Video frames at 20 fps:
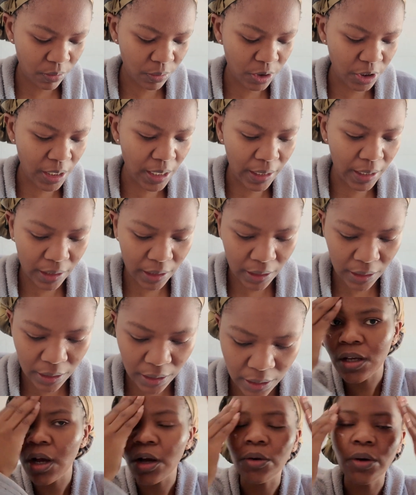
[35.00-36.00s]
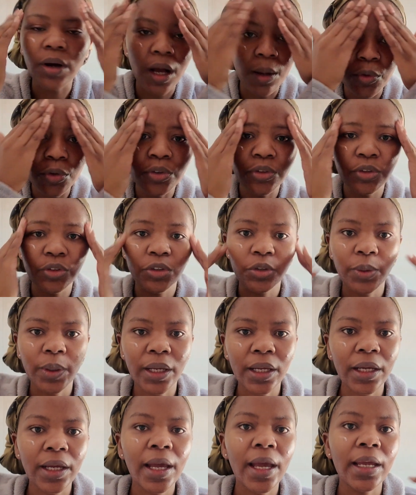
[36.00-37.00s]
which I like. So I'm also
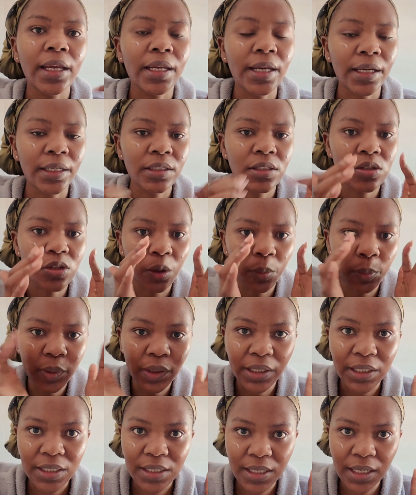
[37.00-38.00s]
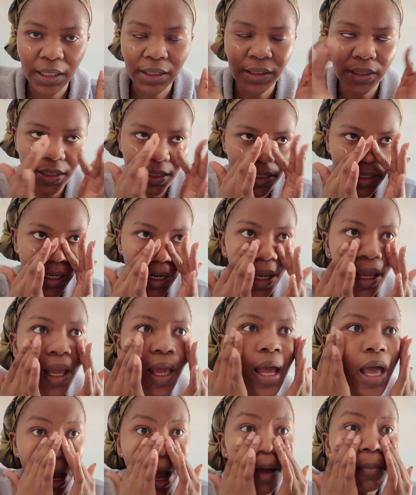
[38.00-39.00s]
doing a night stop in East London today.